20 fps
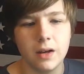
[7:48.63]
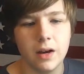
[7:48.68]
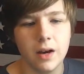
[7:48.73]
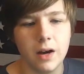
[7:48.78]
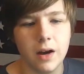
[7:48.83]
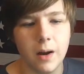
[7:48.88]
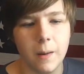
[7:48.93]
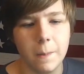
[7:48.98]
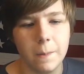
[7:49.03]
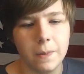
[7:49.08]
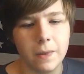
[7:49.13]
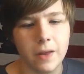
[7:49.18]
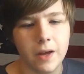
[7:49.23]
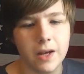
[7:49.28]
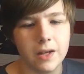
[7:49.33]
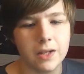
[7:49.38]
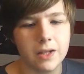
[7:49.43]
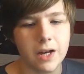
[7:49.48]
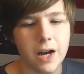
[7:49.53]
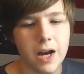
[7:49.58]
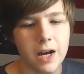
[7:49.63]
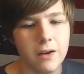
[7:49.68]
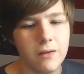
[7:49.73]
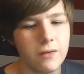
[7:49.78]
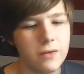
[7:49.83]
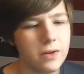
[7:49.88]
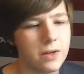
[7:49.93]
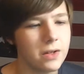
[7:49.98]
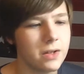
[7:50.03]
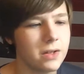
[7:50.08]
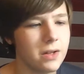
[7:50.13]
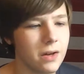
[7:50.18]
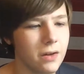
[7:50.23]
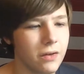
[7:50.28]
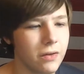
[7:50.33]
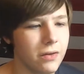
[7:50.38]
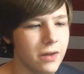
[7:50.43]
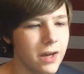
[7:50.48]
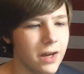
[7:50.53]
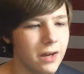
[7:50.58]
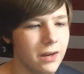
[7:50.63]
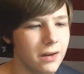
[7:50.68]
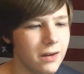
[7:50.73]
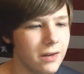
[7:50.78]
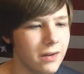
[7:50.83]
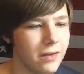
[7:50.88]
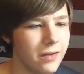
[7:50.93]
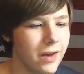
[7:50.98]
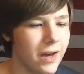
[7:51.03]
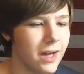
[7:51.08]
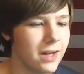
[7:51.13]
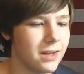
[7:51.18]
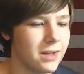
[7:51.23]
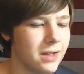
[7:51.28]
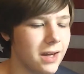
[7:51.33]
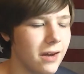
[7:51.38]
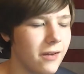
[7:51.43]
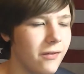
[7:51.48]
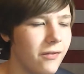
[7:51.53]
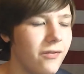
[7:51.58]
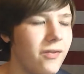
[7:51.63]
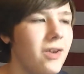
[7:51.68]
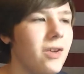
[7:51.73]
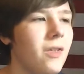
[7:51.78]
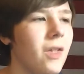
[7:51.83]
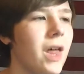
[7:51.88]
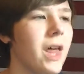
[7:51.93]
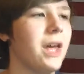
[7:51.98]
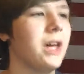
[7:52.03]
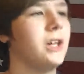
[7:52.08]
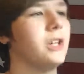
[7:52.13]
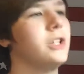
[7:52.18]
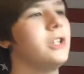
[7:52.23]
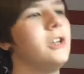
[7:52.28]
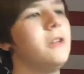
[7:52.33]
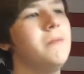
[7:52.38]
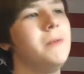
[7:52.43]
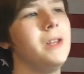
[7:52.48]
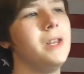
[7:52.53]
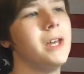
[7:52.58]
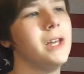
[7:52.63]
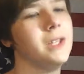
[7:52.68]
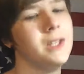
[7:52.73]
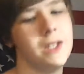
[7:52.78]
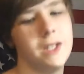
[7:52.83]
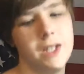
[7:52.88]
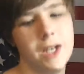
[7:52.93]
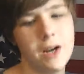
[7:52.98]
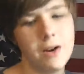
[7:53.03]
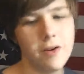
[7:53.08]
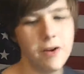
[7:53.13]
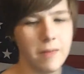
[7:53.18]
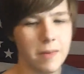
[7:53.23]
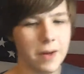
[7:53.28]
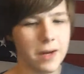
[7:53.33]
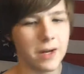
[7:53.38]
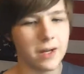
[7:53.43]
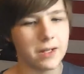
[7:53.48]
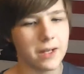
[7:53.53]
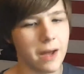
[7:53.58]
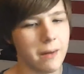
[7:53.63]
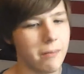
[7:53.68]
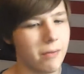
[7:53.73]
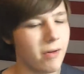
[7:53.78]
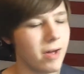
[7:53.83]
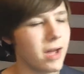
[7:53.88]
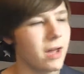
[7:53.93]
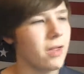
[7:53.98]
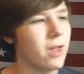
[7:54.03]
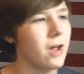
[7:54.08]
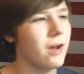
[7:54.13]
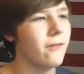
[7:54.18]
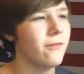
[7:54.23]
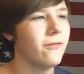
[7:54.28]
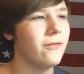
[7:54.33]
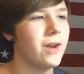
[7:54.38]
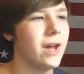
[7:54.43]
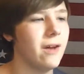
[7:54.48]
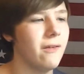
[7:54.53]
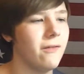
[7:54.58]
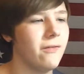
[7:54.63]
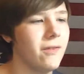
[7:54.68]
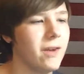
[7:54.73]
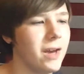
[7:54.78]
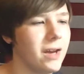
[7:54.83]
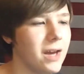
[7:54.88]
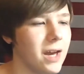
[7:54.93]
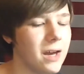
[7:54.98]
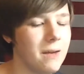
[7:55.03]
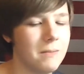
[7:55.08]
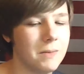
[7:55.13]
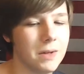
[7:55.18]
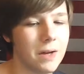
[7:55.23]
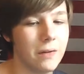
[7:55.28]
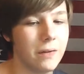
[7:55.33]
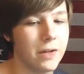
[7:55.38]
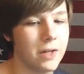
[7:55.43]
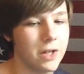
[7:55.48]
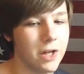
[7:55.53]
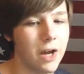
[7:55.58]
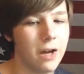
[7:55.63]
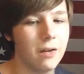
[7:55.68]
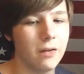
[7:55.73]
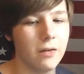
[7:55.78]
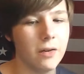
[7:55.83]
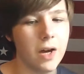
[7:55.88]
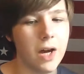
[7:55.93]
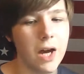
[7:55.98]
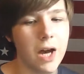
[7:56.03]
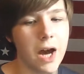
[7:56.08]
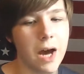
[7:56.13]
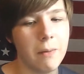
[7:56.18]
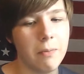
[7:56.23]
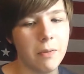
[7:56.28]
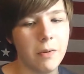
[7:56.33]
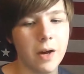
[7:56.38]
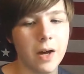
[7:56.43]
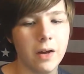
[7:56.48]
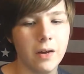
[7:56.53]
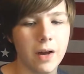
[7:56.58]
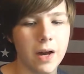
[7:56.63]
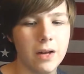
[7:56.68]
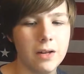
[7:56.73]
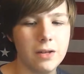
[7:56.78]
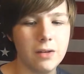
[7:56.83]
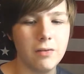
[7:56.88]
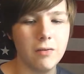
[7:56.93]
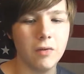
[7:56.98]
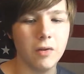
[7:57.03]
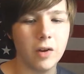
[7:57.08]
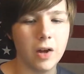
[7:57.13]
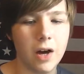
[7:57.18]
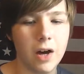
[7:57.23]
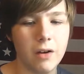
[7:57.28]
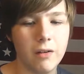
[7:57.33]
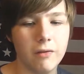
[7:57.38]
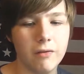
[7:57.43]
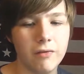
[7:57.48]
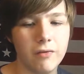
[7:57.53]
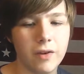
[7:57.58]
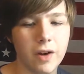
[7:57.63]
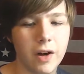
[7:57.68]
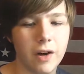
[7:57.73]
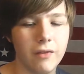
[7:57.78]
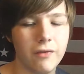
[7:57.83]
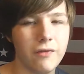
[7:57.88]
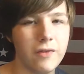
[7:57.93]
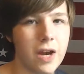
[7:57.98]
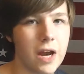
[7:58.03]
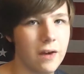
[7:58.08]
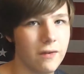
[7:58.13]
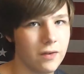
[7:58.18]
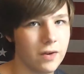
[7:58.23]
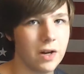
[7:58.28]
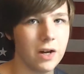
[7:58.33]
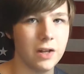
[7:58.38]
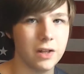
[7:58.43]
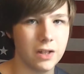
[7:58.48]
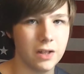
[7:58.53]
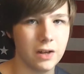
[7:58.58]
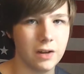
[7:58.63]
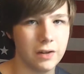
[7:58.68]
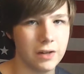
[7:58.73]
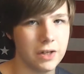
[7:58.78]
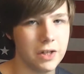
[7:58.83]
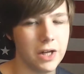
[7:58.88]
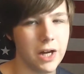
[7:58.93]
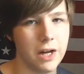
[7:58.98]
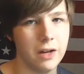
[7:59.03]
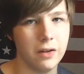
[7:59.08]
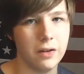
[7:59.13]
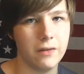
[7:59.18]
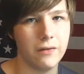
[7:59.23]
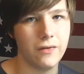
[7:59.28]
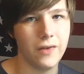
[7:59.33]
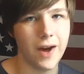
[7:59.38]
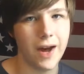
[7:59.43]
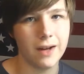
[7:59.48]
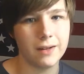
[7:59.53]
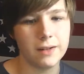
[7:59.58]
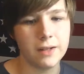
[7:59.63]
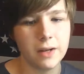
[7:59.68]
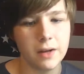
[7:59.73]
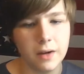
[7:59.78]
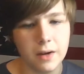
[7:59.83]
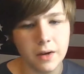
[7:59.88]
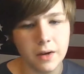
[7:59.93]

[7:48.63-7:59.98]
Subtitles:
It's kind of just a thing that I feel like should be necessary, because I play a lot of FNAF fan games on the channel. I do a lot of FNAF content on the channel, in fact.